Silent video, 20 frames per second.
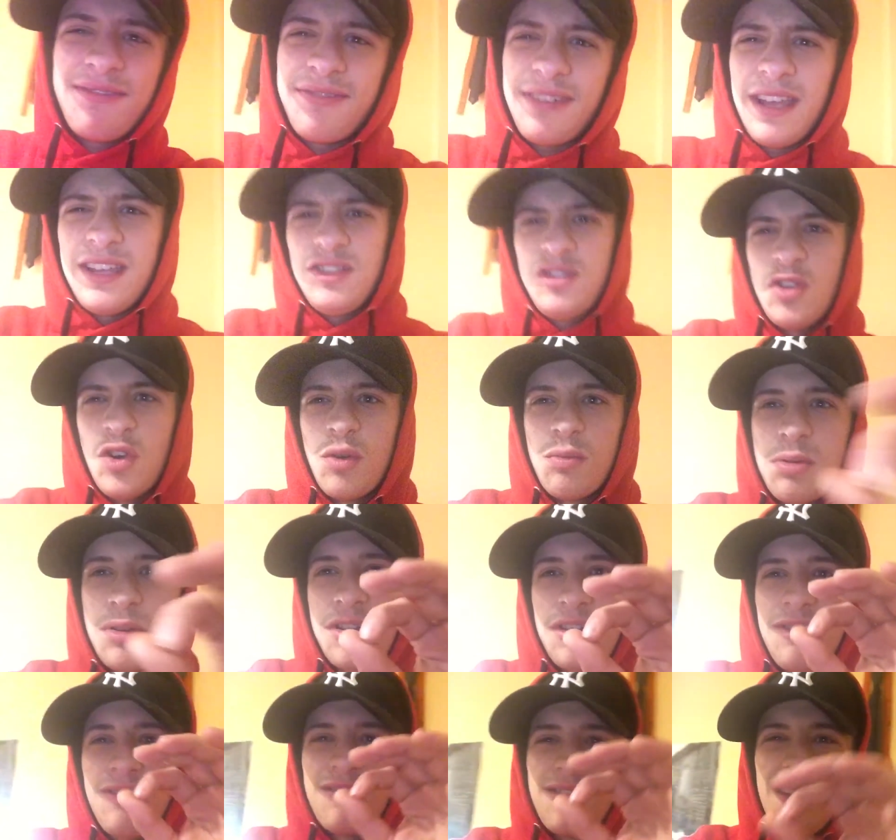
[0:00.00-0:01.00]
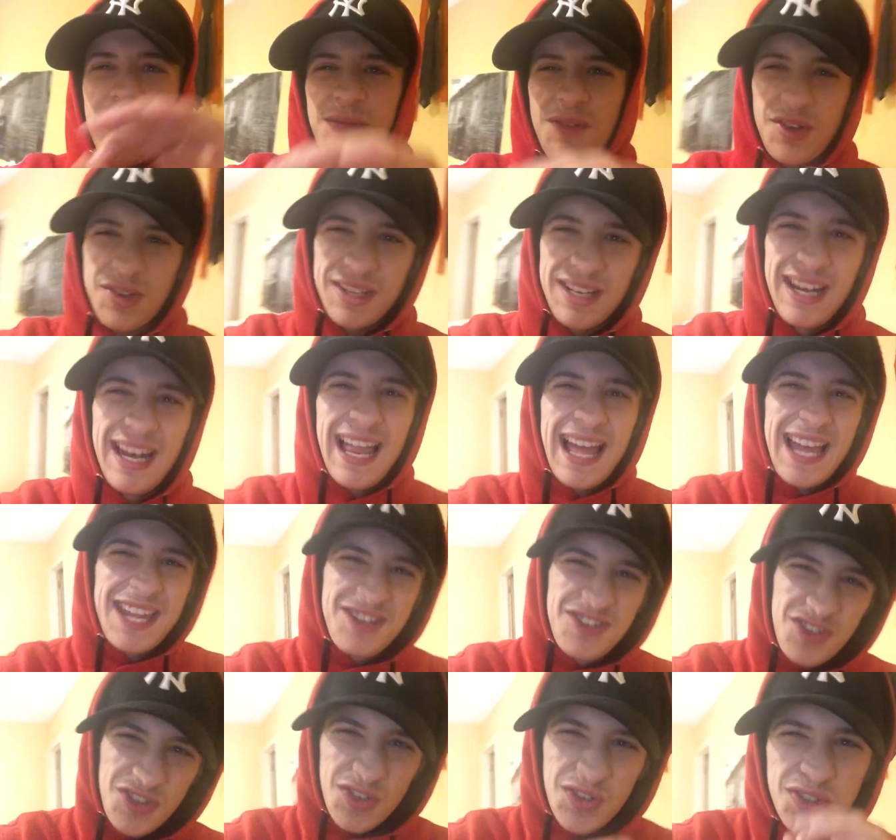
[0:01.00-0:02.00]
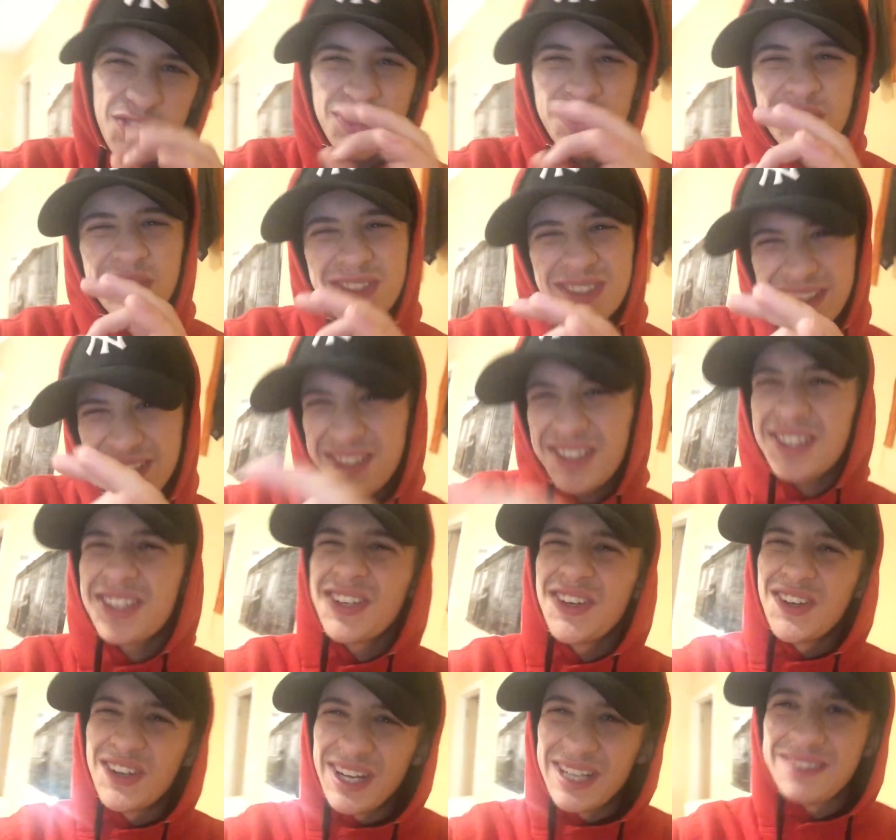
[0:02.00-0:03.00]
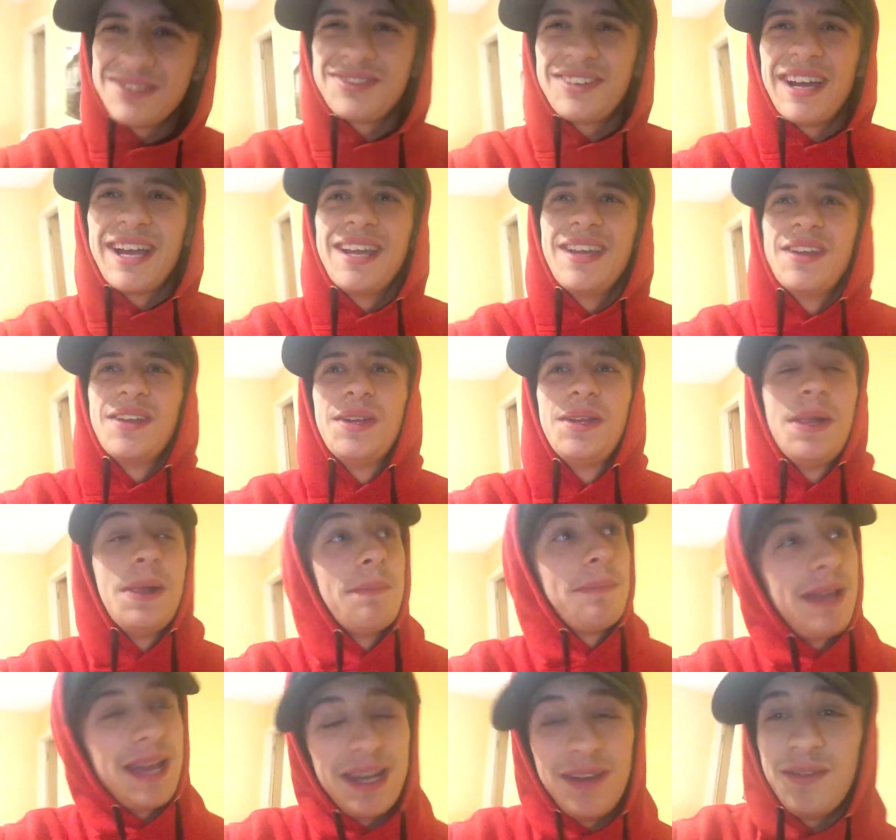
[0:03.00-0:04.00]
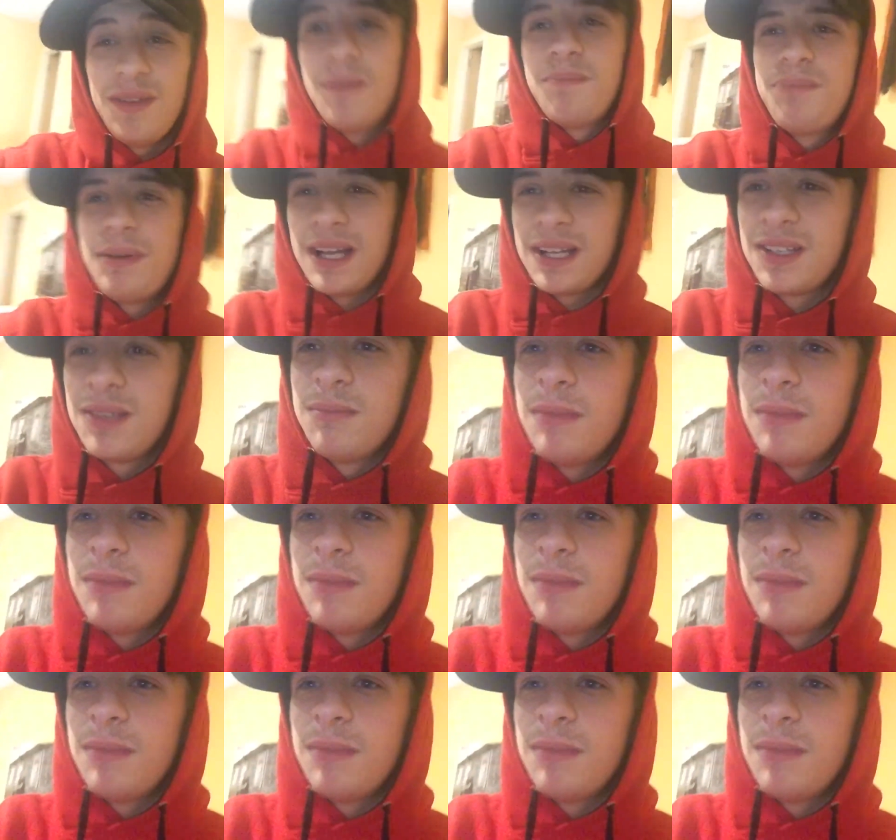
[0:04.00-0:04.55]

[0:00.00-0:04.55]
a fight Joe because I'm not gonna lie, Joe, he's an alright fighter. But anyway, back